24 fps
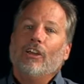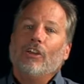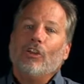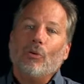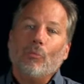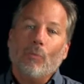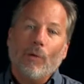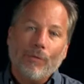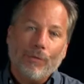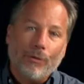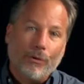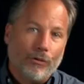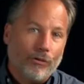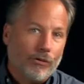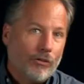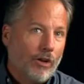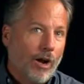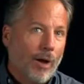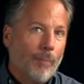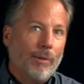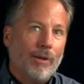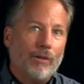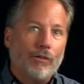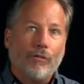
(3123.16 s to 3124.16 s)
You want their
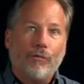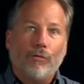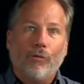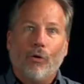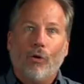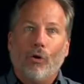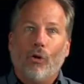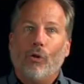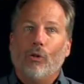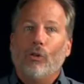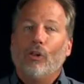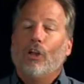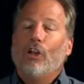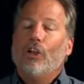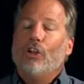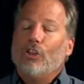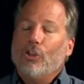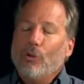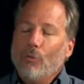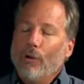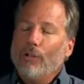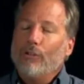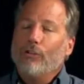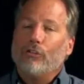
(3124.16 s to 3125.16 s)
stomachs full.
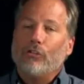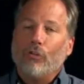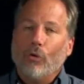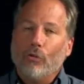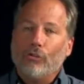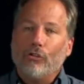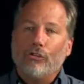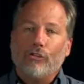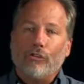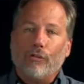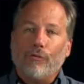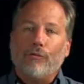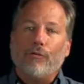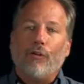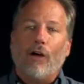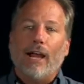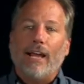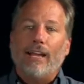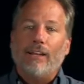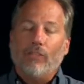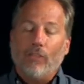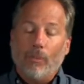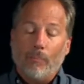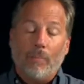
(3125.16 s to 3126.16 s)
You want your soldiers to
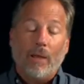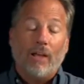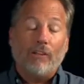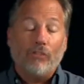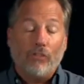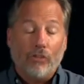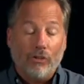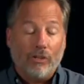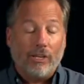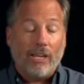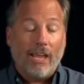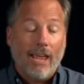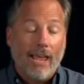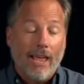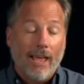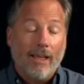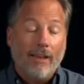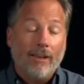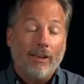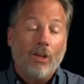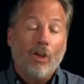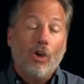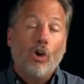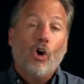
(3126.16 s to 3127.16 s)
fight the best you
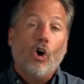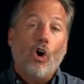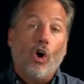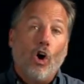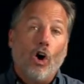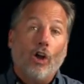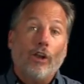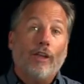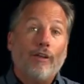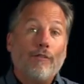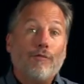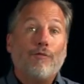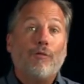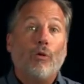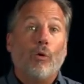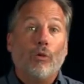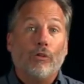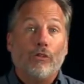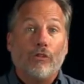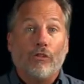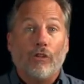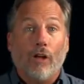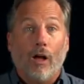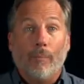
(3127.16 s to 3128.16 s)
can on a full
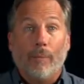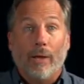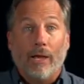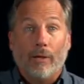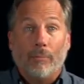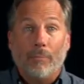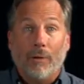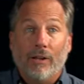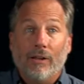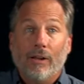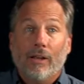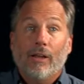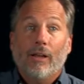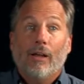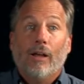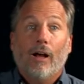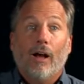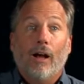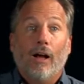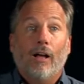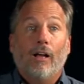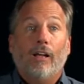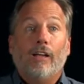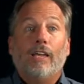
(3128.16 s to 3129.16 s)
stomach. But
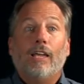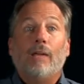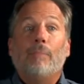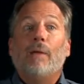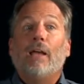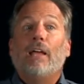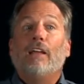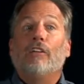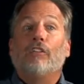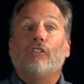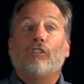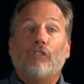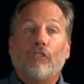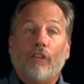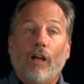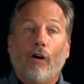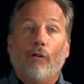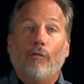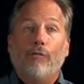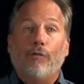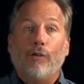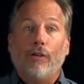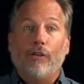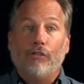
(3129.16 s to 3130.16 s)
he made a
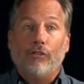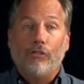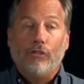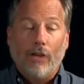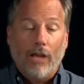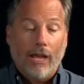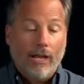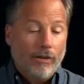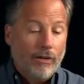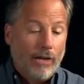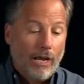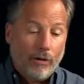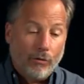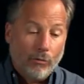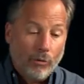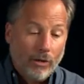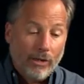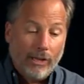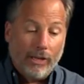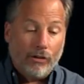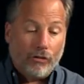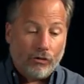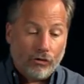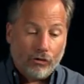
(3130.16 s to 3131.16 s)
selfish and
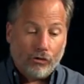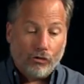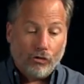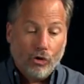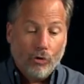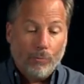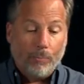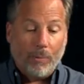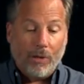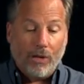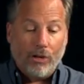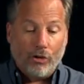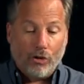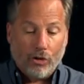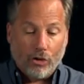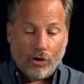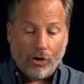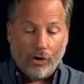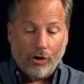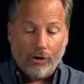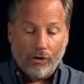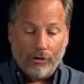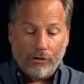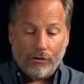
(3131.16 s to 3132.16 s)
really a stupid
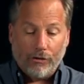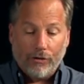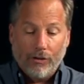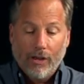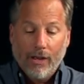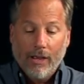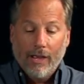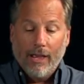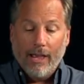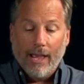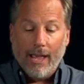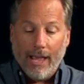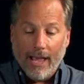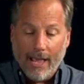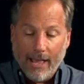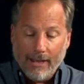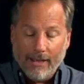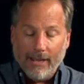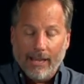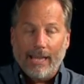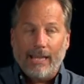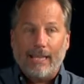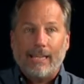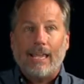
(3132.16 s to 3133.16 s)
curse,
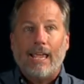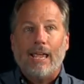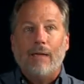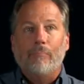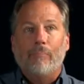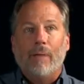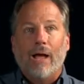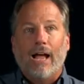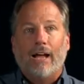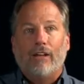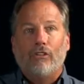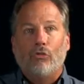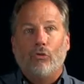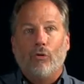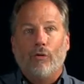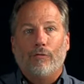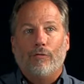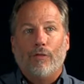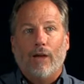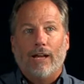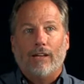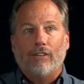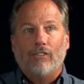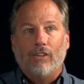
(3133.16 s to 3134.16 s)
and it came back to
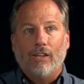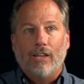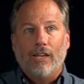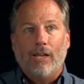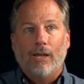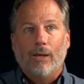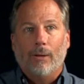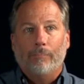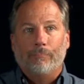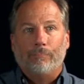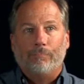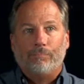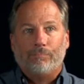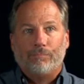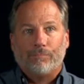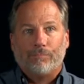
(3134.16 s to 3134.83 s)
affect him.